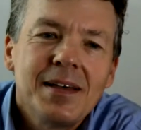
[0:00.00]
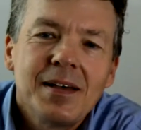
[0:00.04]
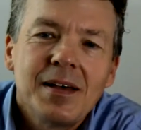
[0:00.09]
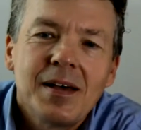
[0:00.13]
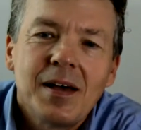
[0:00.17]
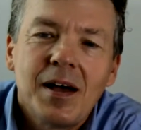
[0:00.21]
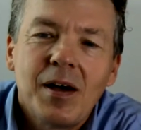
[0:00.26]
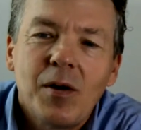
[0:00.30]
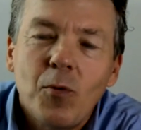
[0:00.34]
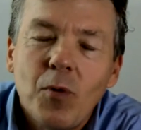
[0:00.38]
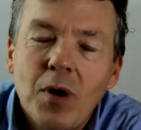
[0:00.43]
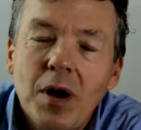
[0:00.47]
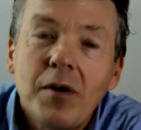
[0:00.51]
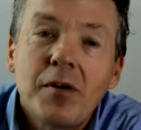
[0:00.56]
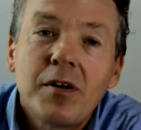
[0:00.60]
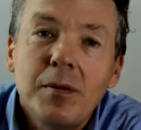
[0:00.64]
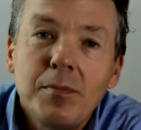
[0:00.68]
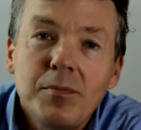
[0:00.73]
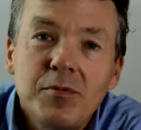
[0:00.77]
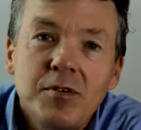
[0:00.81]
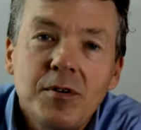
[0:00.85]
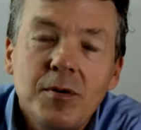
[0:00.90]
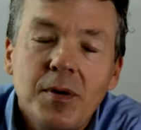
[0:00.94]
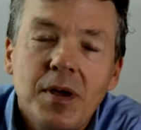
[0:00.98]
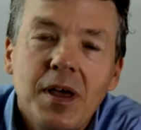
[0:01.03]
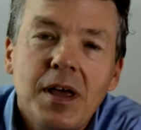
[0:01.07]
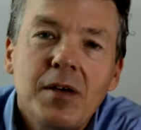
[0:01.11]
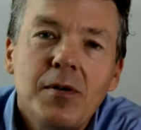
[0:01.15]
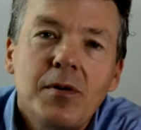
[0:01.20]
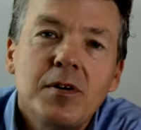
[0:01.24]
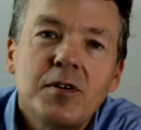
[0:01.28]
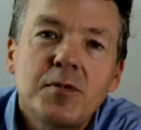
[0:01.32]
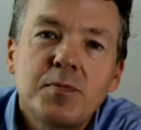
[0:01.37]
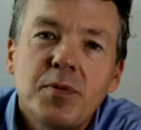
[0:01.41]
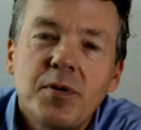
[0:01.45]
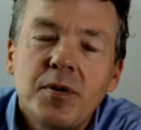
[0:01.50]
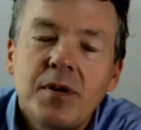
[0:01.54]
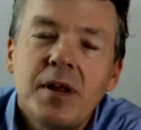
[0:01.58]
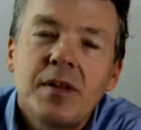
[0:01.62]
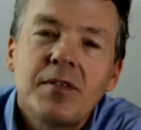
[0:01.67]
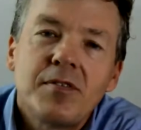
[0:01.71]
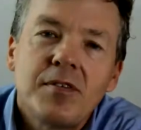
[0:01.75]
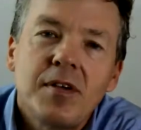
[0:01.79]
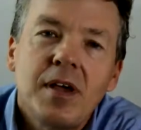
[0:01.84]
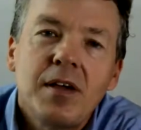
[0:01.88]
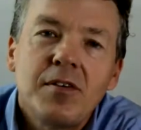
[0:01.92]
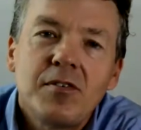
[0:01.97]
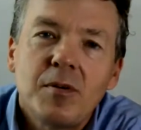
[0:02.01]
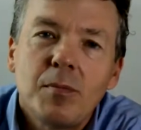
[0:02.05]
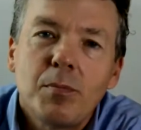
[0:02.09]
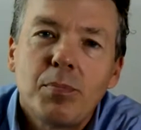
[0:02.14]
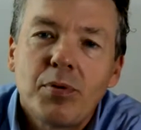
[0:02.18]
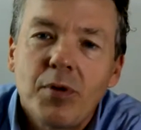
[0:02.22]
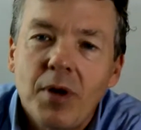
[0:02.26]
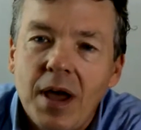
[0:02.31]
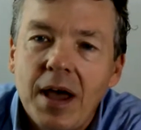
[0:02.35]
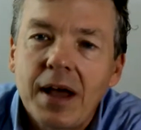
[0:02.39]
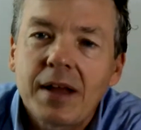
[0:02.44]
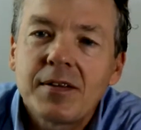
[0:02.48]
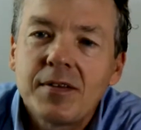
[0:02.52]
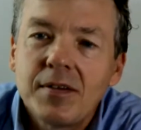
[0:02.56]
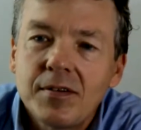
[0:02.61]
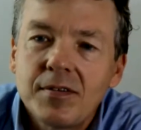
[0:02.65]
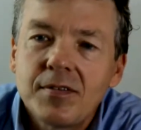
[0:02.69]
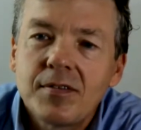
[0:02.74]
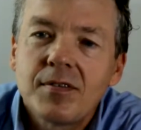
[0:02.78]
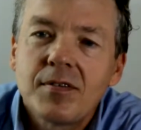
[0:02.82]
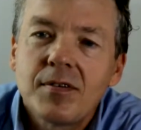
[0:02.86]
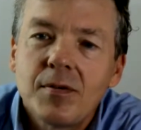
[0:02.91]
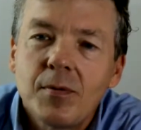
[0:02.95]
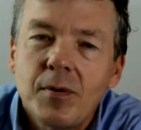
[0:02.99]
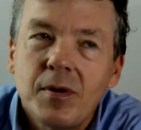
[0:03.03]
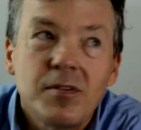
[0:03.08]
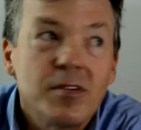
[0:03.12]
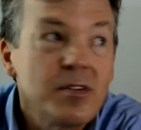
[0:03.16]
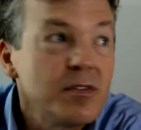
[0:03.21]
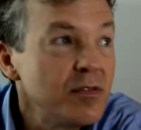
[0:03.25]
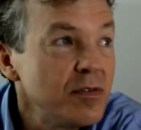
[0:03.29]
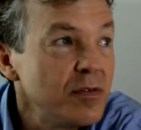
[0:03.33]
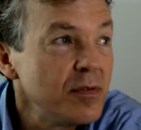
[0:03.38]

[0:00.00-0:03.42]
Welcome to English pronunciation practice. What is it?